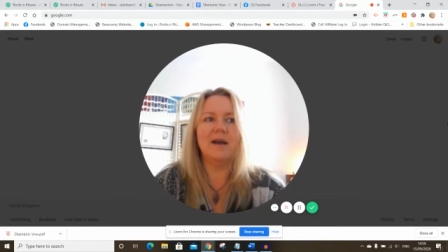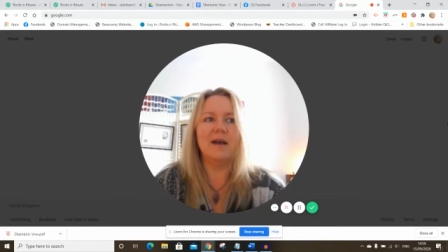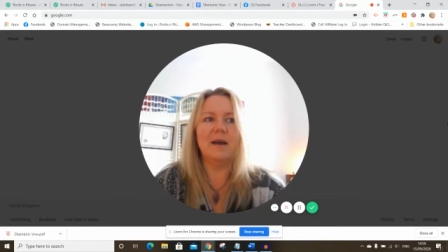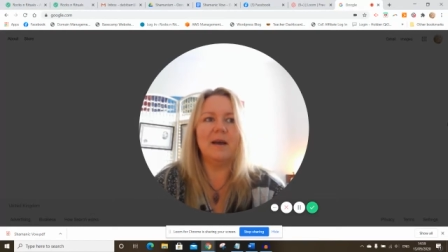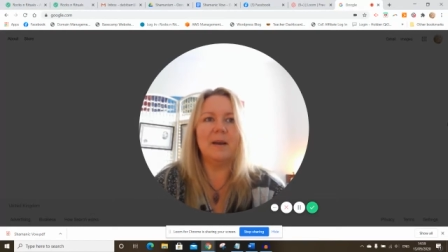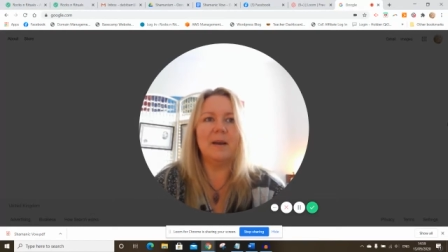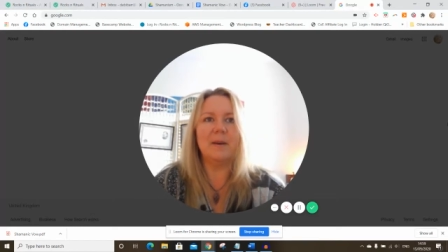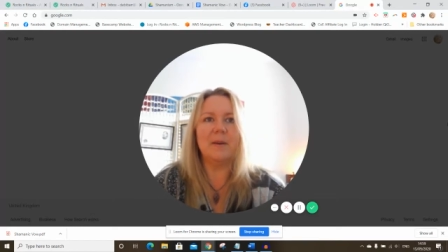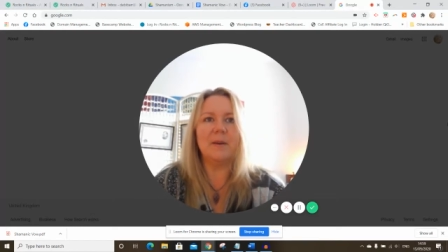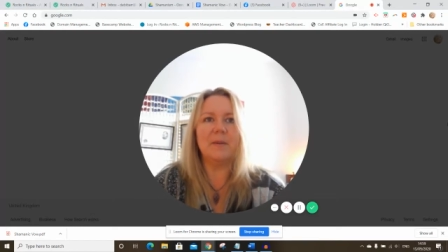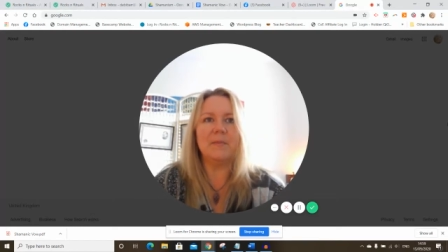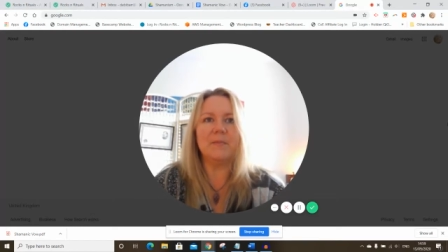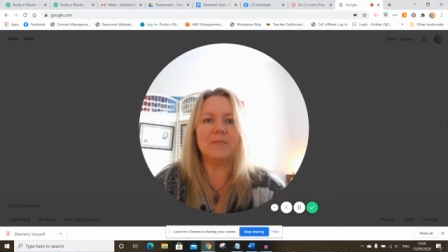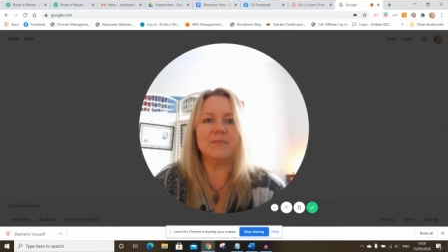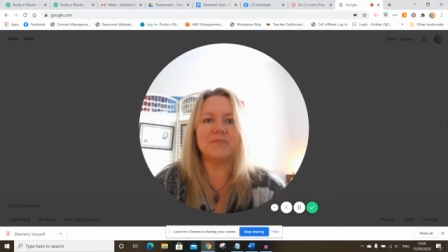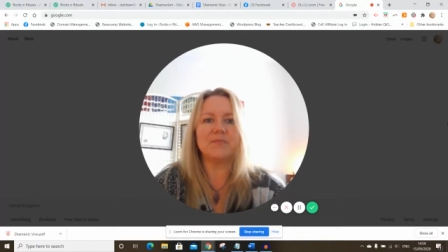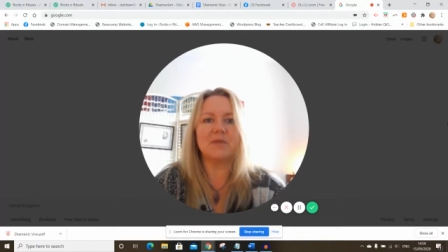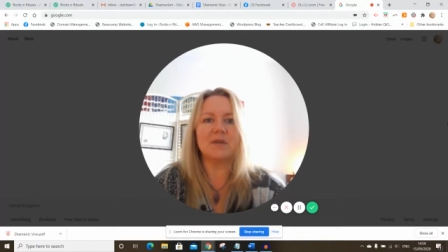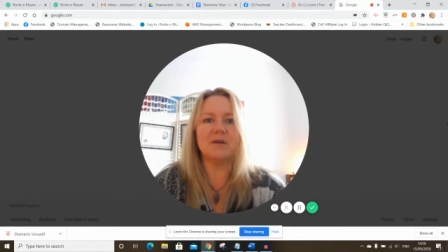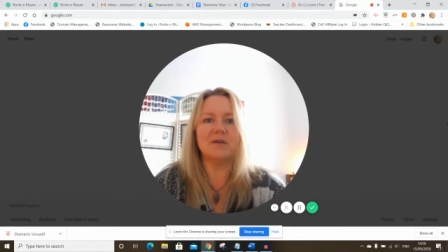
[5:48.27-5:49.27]

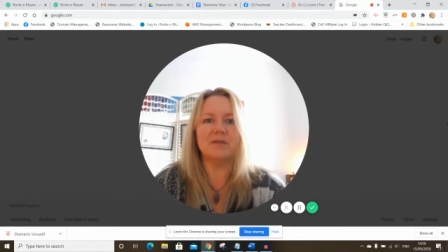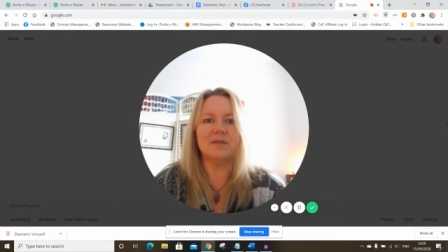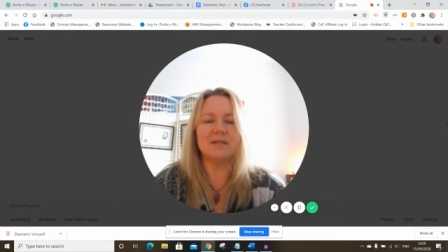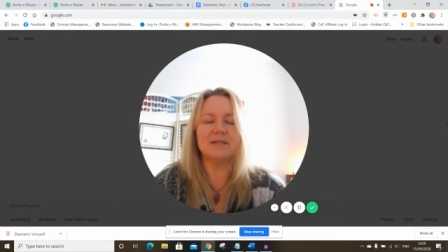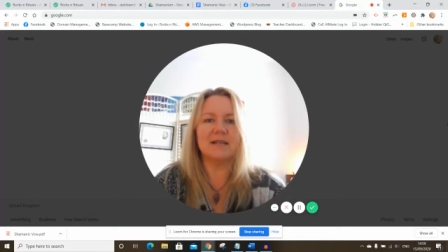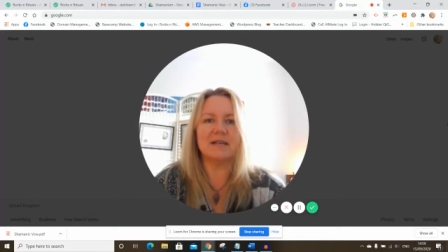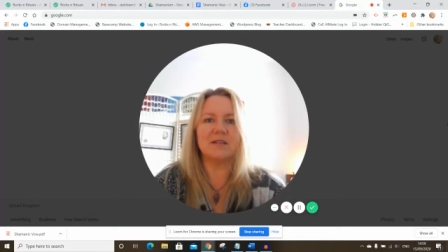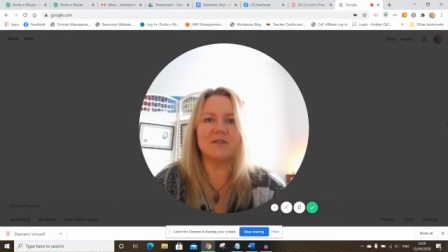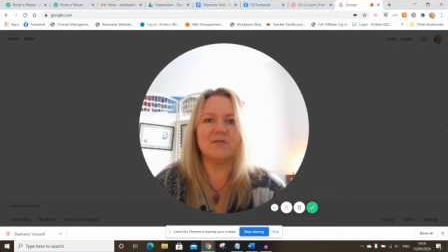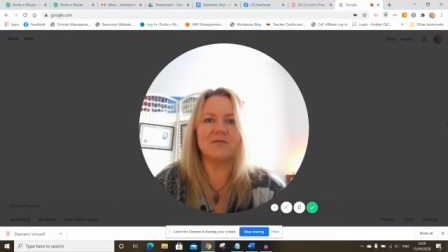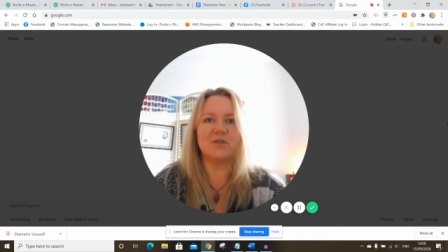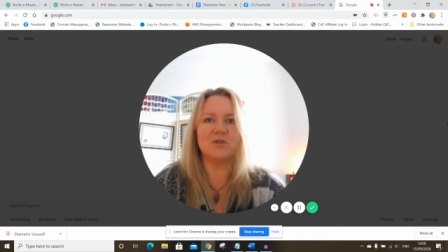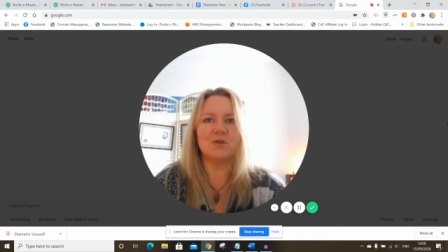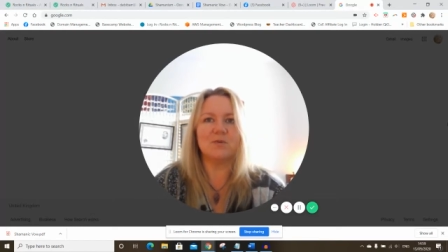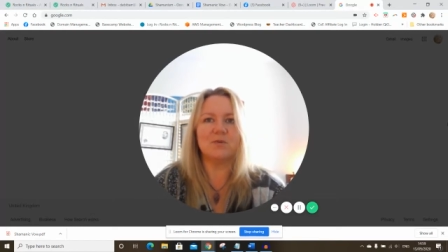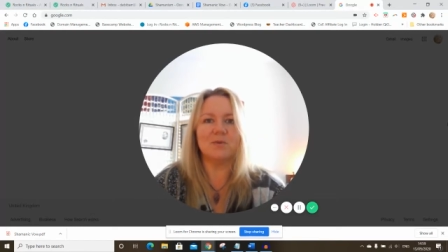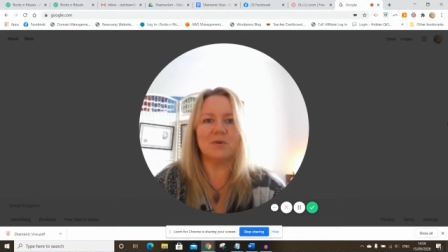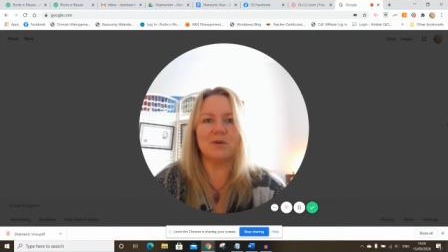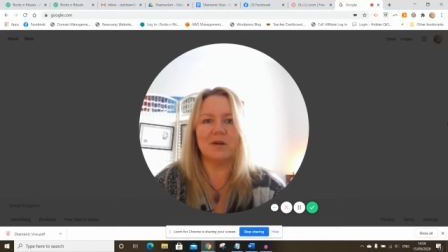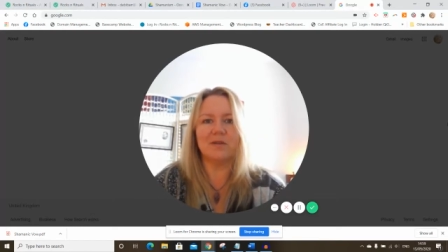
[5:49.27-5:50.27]
Um, on the 6th of
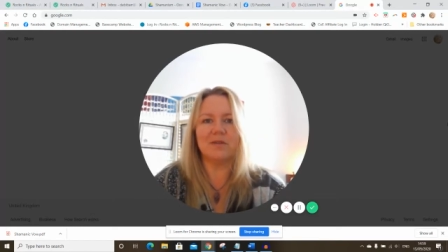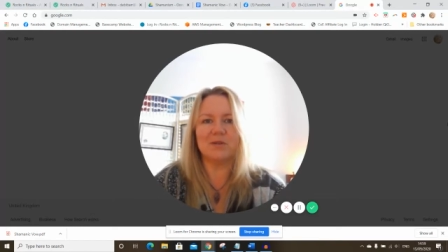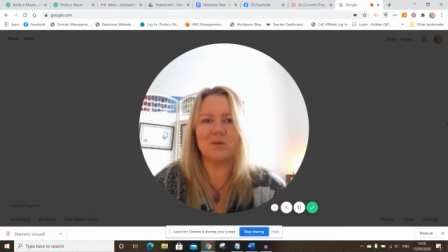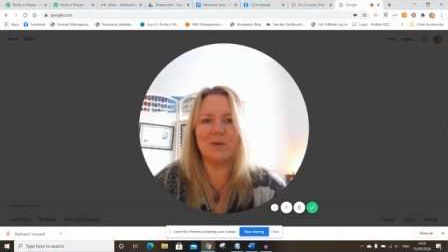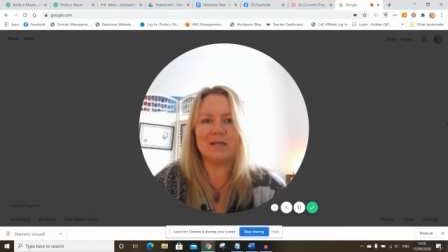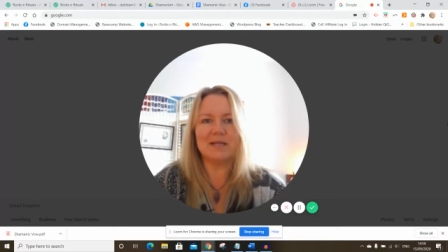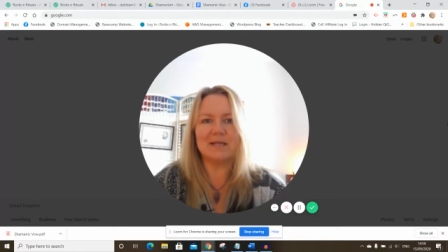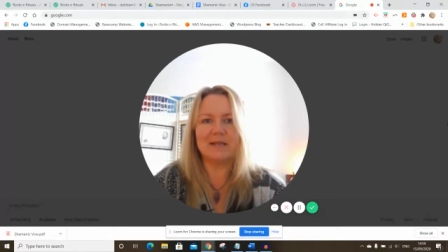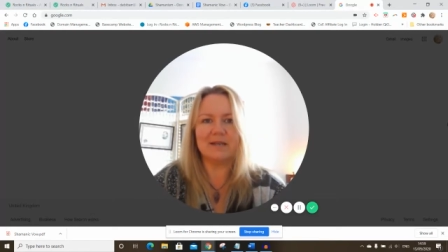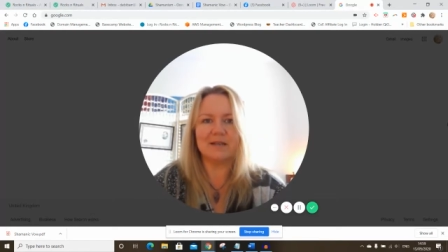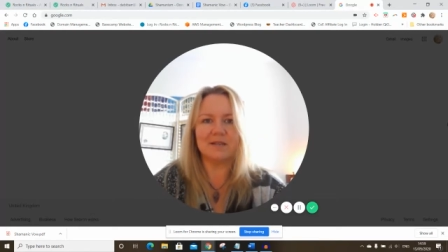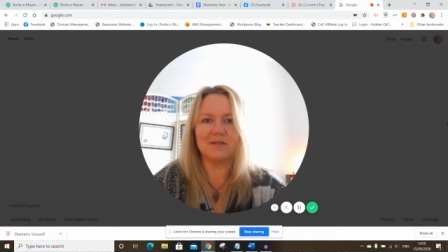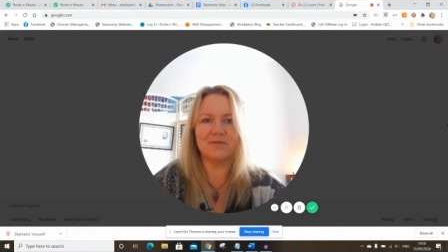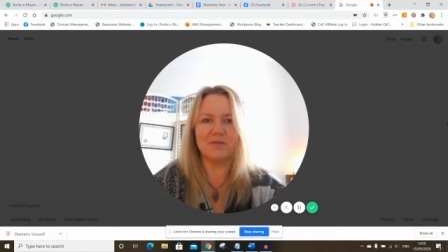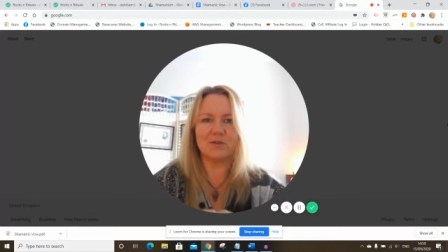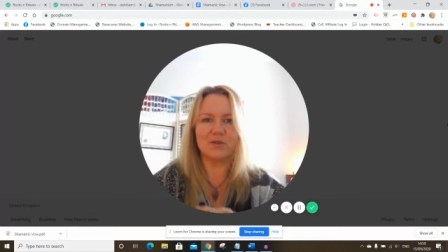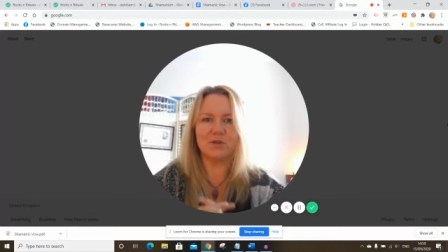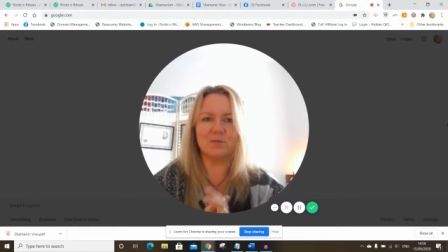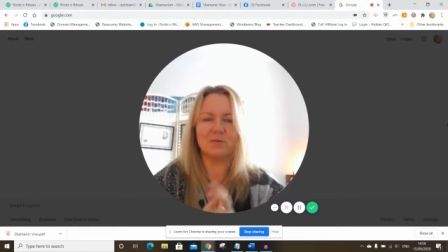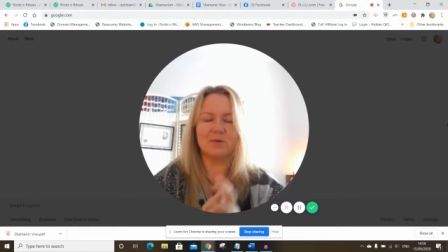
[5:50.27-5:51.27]
October and the 28th of
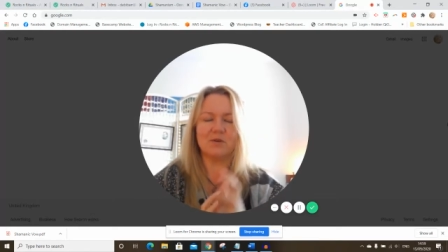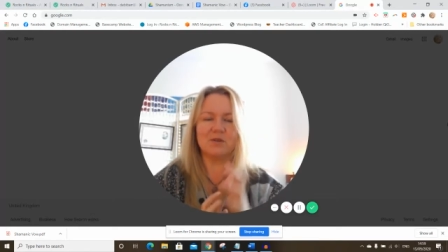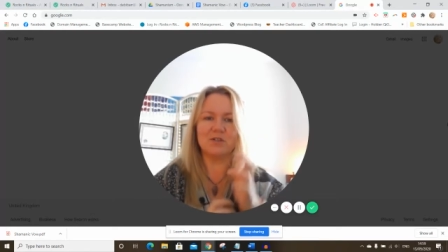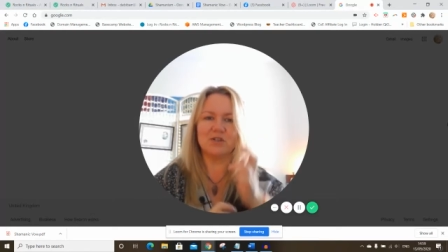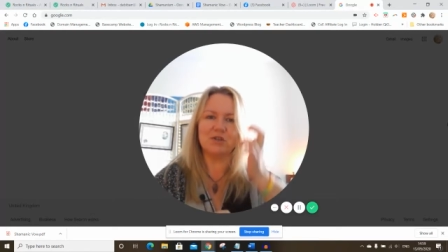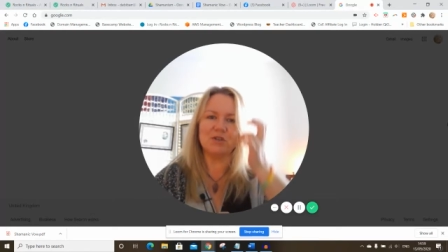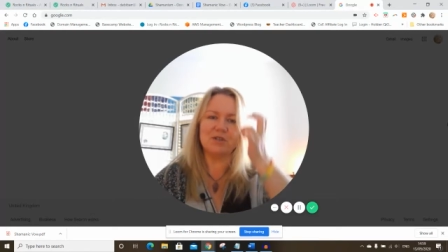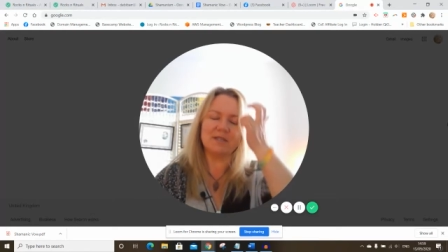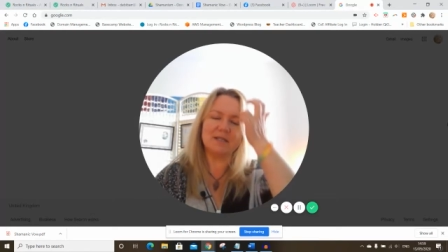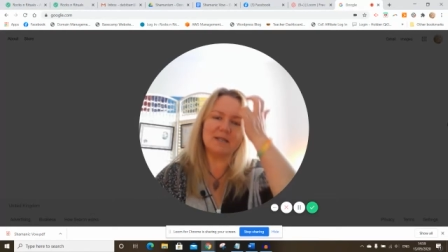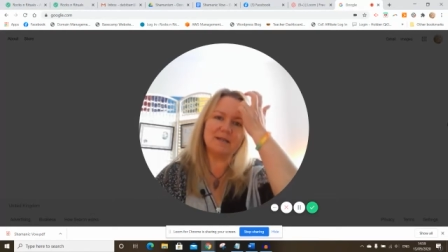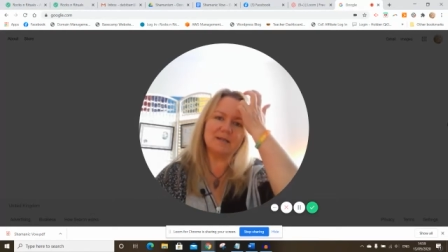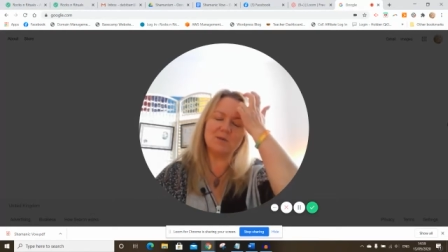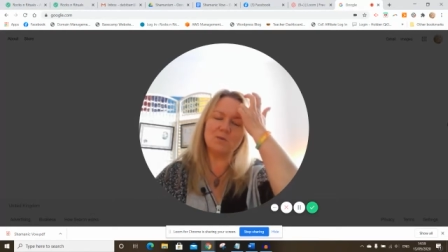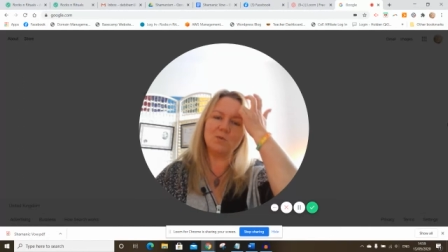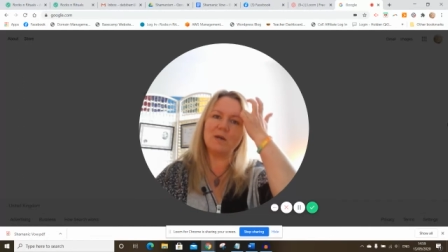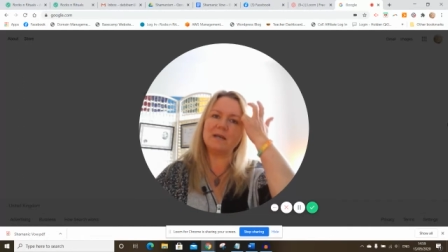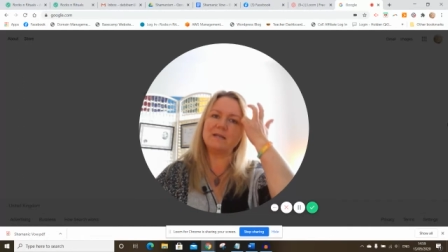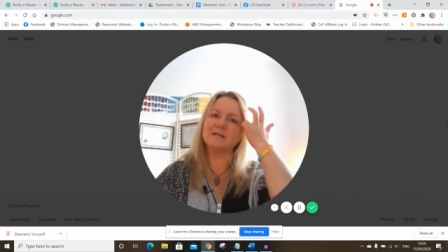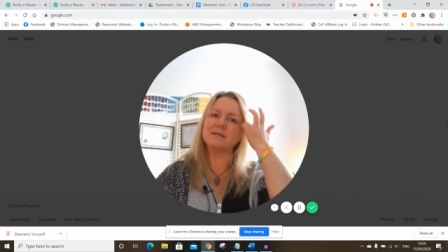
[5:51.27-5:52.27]
October, Tuesday and a
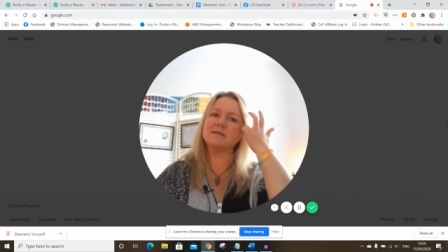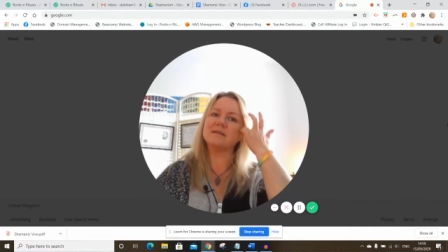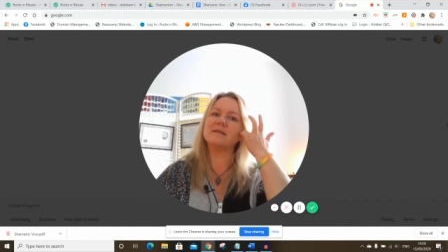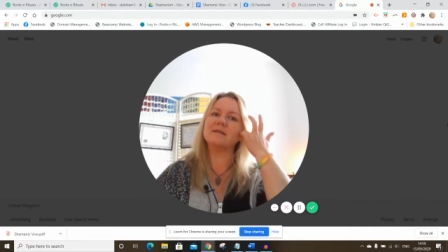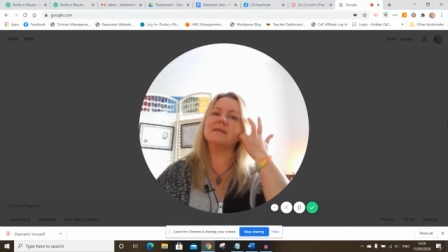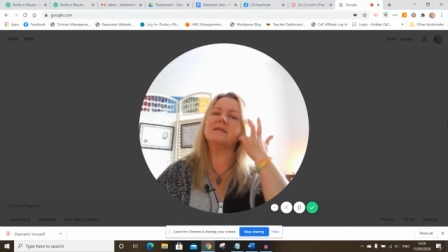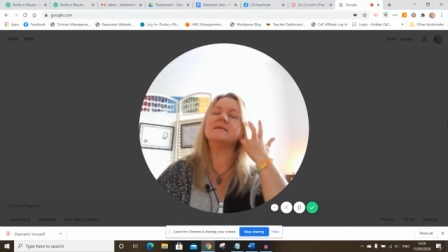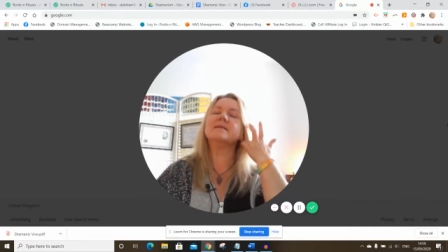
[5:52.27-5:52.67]
Wednesday.